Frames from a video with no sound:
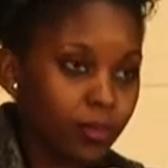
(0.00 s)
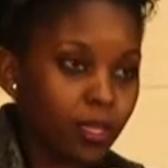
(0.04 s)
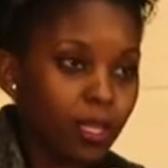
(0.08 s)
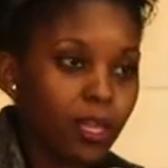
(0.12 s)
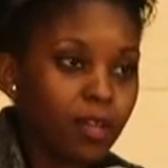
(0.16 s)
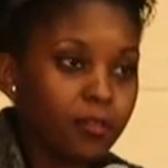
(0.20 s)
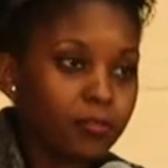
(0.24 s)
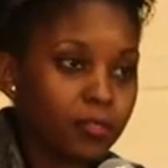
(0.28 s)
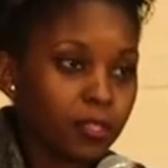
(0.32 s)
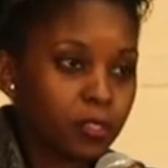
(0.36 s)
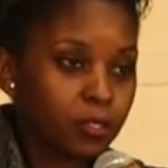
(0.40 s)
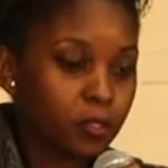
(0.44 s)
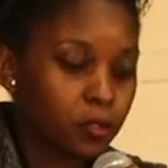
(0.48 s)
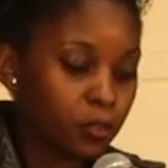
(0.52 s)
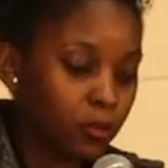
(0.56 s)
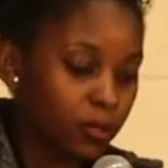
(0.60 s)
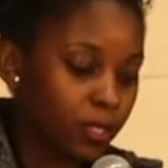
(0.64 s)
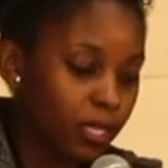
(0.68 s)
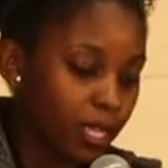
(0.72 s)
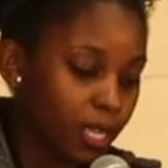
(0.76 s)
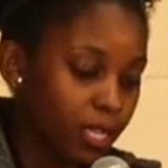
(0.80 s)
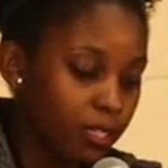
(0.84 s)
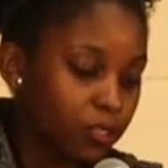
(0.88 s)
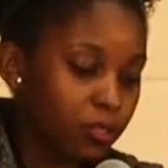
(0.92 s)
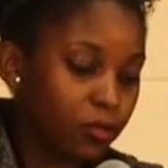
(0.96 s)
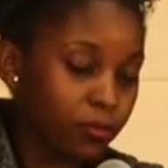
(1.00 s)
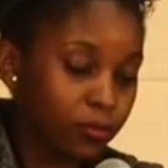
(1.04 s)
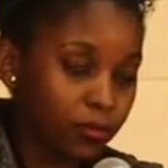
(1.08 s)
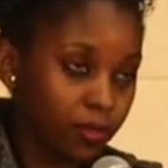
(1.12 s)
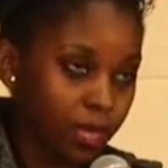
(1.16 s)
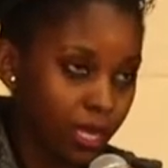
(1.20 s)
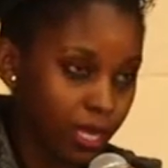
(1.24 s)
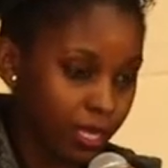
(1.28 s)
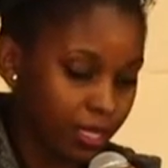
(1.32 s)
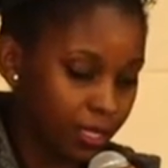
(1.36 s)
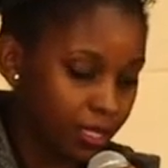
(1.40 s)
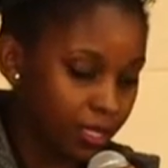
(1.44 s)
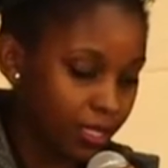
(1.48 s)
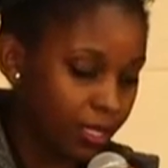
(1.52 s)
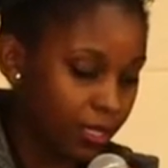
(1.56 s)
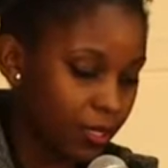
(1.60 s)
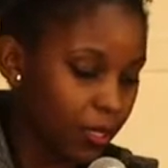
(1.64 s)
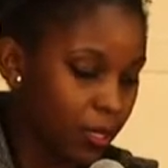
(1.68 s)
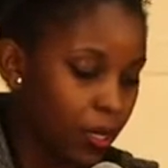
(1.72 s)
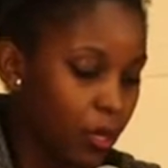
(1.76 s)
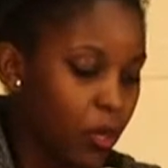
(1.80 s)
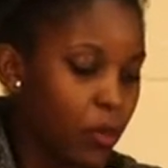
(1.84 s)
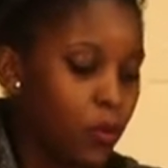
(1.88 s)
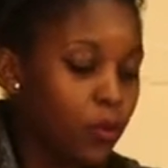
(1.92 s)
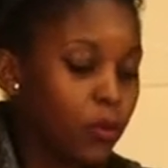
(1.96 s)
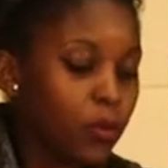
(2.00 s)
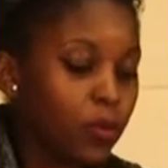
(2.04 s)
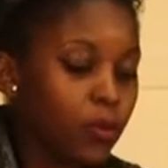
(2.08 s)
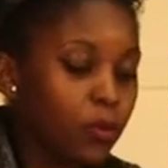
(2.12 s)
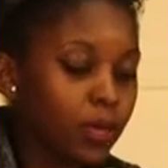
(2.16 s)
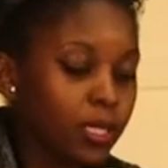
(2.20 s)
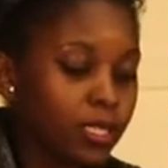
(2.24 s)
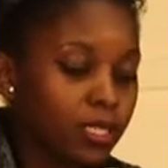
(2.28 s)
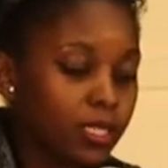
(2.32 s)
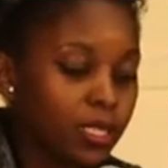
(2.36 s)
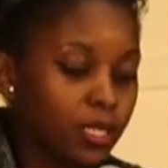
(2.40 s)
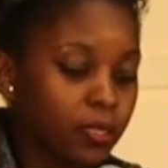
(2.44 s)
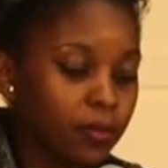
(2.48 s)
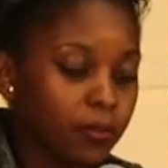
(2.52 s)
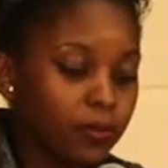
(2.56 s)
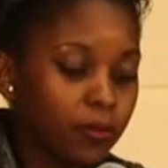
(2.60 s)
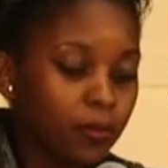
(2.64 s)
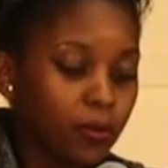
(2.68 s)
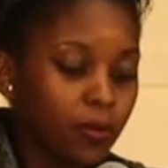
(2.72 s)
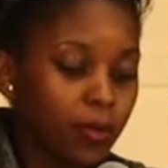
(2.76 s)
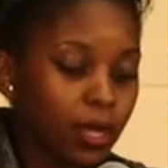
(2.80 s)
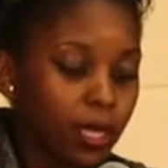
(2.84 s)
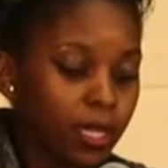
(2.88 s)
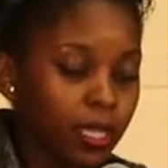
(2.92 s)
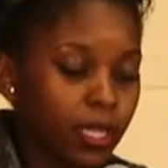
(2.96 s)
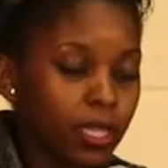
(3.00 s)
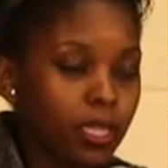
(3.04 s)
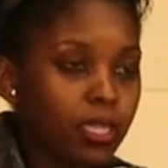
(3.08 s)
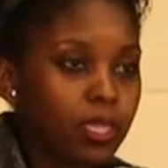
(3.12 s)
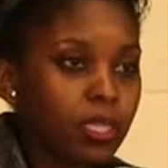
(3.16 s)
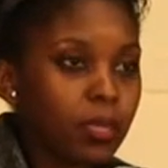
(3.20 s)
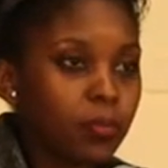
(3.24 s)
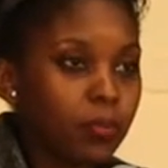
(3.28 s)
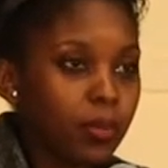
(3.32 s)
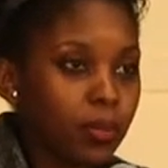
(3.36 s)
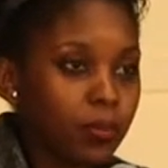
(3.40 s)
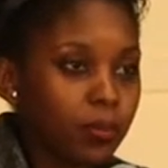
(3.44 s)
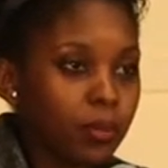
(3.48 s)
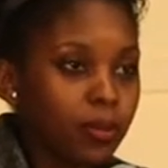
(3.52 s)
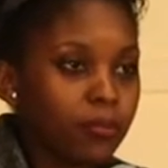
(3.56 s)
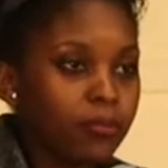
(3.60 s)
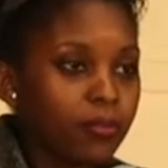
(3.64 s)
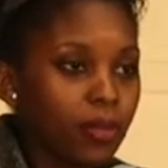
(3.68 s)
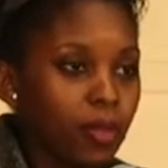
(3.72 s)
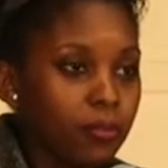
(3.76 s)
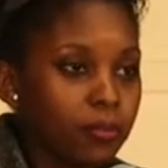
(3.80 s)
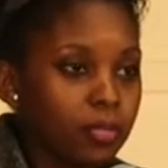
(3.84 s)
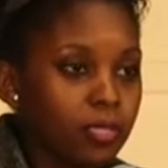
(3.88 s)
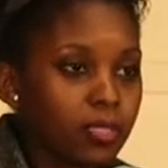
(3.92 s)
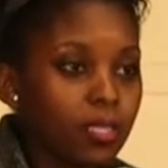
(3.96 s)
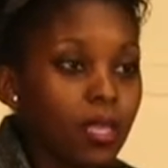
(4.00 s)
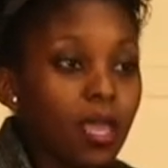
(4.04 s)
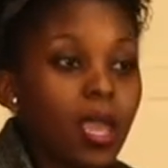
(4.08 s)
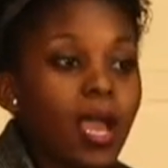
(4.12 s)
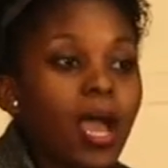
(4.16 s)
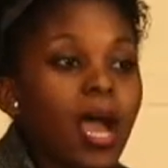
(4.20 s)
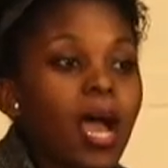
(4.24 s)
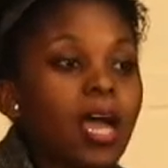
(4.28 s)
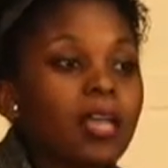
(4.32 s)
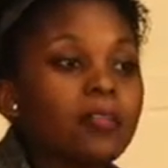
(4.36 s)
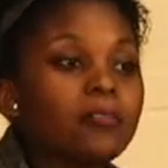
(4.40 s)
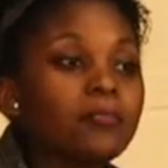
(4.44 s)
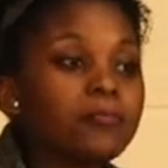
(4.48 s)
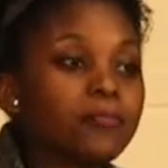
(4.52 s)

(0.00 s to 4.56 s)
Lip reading: After 2 days of rest, we were set for work in the pepper farms at